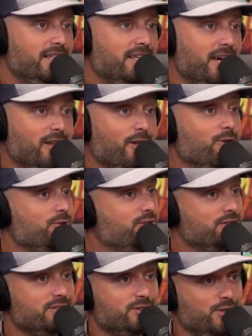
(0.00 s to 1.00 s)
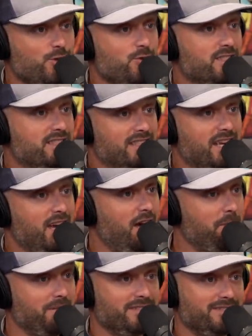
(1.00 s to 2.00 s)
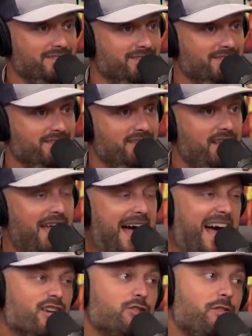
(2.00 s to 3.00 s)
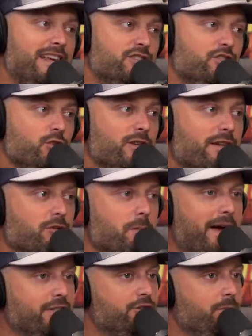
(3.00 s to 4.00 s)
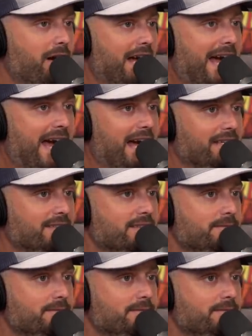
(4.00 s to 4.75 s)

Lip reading: Hello, suit is coming. I also think suit never matched my act.